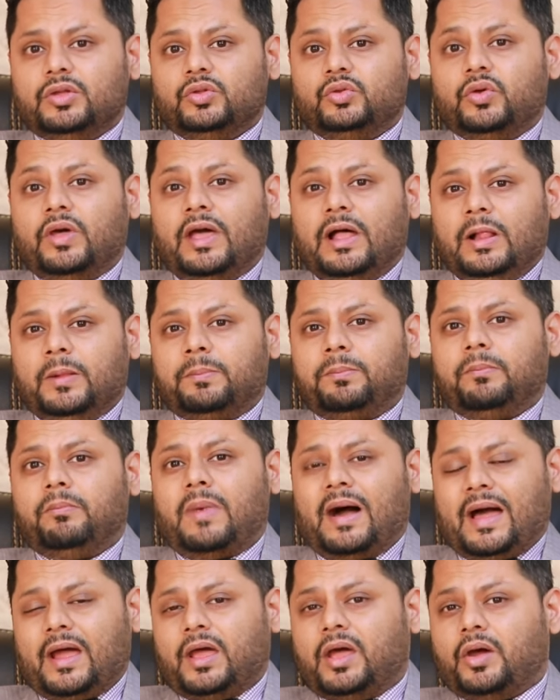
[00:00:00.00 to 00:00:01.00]
to help
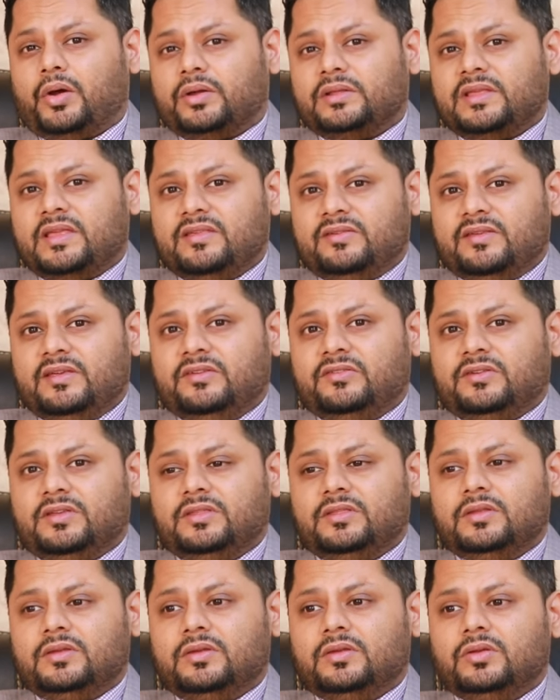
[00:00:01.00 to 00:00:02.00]
my
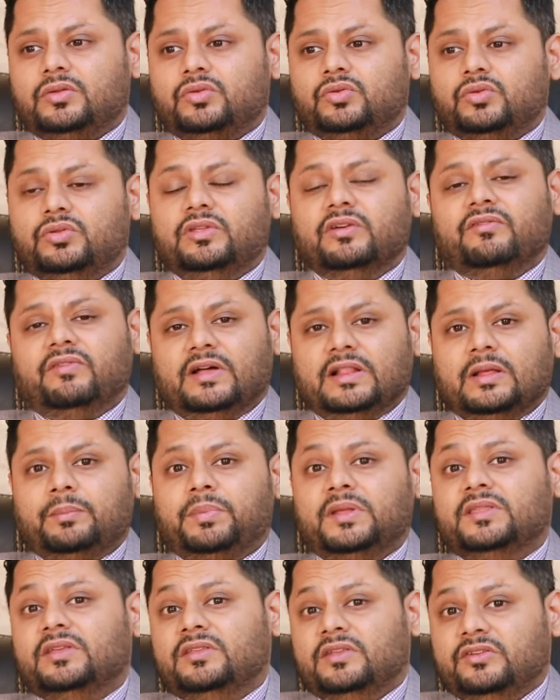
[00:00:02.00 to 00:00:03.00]
organization to develop
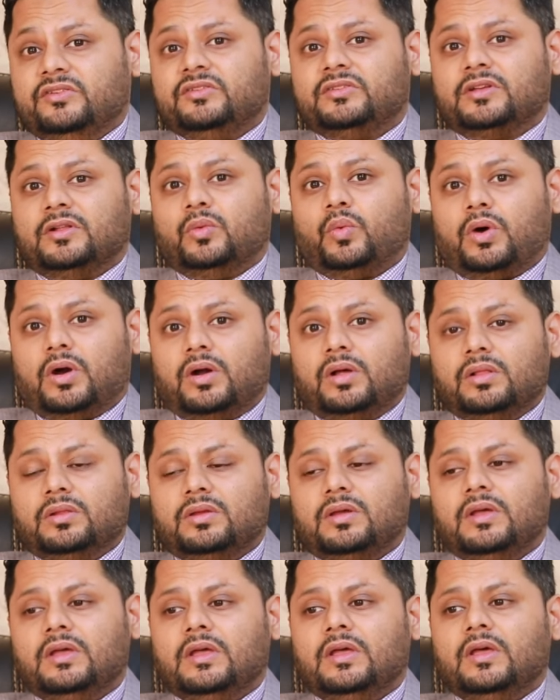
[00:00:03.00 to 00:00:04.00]
in the digital
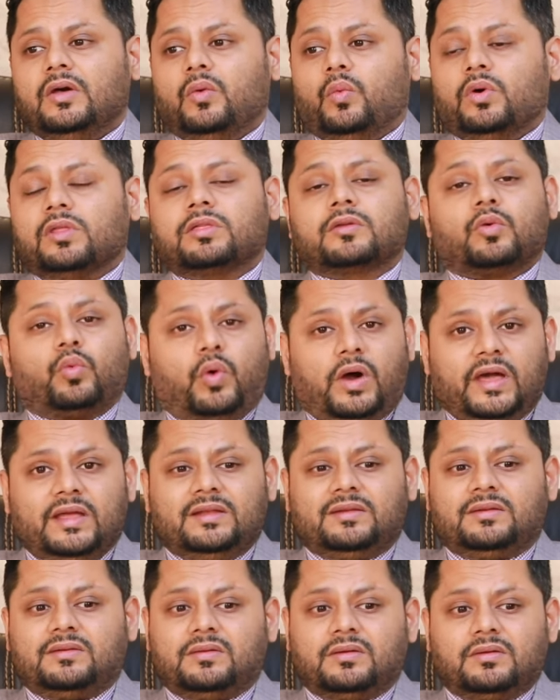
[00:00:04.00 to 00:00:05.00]
world was
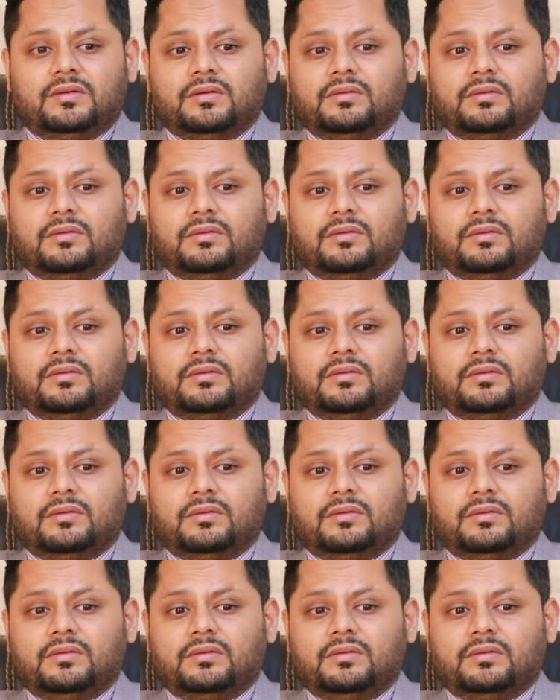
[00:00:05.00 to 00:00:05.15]
quite